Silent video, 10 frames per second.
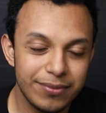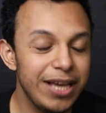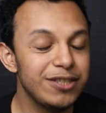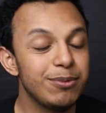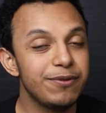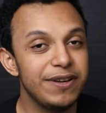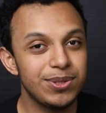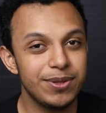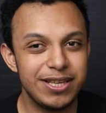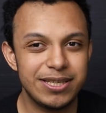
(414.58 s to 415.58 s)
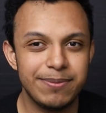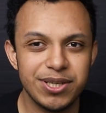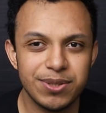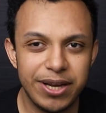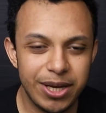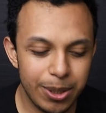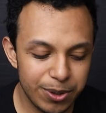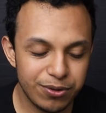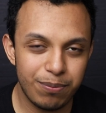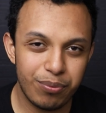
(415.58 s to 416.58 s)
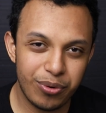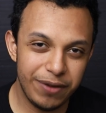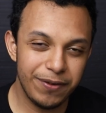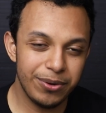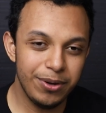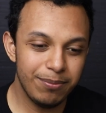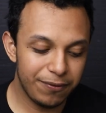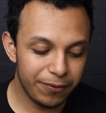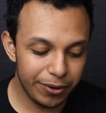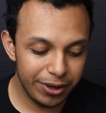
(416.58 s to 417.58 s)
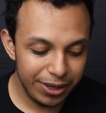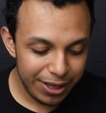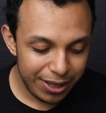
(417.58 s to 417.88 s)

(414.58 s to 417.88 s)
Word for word: Next we move on to these images right here, which were previewed before.